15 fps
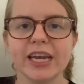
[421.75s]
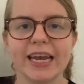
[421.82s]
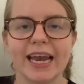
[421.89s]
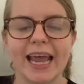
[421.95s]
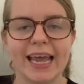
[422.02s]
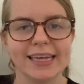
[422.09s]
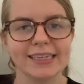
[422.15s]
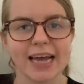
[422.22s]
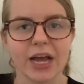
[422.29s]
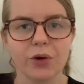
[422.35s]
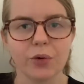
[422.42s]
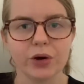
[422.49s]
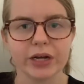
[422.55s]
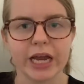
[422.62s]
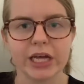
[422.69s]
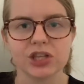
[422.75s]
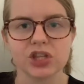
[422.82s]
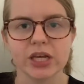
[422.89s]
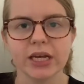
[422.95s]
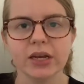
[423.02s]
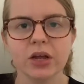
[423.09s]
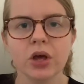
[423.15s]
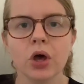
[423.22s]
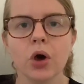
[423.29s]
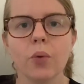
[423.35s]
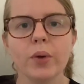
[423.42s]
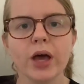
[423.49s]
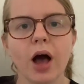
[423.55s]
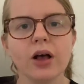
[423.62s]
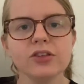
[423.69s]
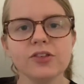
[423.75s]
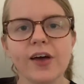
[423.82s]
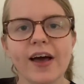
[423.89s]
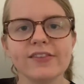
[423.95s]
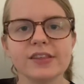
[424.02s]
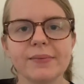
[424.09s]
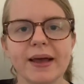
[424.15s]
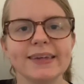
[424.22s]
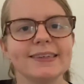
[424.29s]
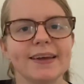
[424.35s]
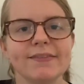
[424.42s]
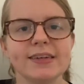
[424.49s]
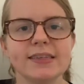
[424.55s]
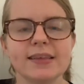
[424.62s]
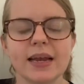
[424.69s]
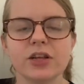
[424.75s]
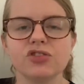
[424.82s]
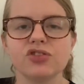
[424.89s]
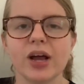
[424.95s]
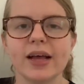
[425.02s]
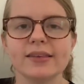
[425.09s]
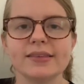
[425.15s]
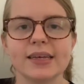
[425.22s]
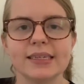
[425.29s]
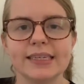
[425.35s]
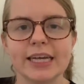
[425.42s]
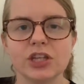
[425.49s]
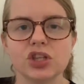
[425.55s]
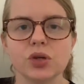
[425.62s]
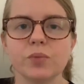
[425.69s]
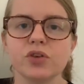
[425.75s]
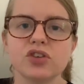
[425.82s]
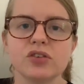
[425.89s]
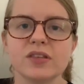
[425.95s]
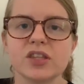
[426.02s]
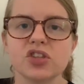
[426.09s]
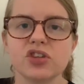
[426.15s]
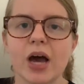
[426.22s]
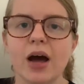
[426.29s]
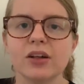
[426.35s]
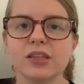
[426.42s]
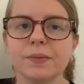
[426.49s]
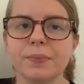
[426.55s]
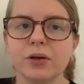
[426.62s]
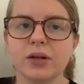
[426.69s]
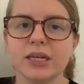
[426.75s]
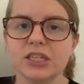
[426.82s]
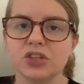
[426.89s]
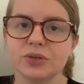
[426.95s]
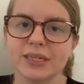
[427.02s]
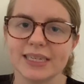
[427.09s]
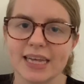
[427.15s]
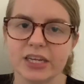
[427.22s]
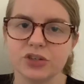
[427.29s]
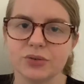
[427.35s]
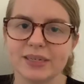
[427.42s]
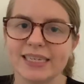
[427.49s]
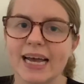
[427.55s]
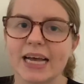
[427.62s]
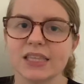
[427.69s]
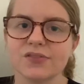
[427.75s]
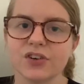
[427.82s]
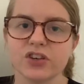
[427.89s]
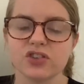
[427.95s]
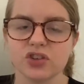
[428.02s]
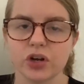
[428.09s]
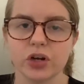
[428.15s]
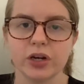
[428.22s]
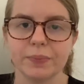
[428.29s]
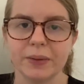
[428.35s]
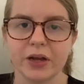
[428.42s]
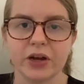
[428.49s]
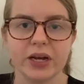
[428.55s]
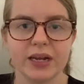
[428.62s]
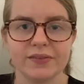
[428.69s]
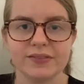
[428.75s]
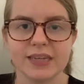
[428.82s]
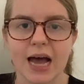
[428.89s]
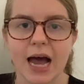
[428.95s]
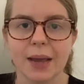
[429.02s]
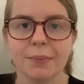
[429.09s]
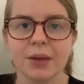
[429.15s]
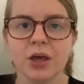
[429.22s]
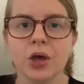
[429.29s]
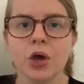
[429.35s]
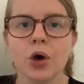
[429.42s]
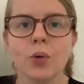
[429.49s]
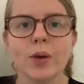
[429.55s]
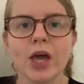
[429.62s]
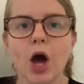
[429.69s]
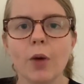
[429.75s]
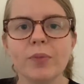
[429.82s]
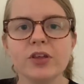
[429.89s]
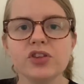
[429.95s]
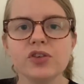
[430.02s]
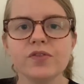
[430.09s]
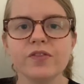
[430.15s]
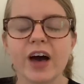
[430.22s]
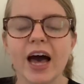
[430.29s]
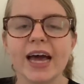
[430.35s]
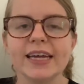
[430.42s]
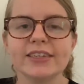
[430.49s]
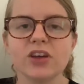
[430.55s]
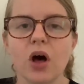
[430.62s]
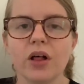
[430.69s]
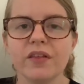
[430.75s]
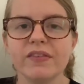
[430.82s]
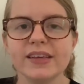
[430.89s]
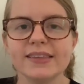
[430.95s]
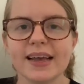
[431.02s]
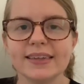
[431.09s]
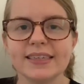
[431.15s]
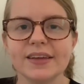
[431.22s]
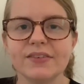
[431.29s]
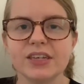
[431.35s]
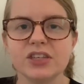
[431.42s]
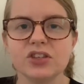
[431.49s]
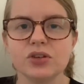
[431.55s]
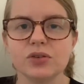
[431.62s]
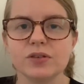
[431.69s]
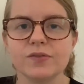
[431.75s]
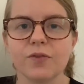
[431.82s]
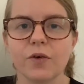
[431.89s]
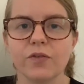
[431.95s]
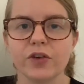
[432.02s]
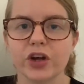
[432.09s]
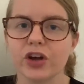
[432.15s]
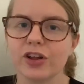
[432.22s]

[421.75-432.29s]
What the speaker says: and hand-eye coordination. We also have some activities that address attention, which is the child's ability to attend to a task for a certain period of time. We hope that you find all of these activities useful for your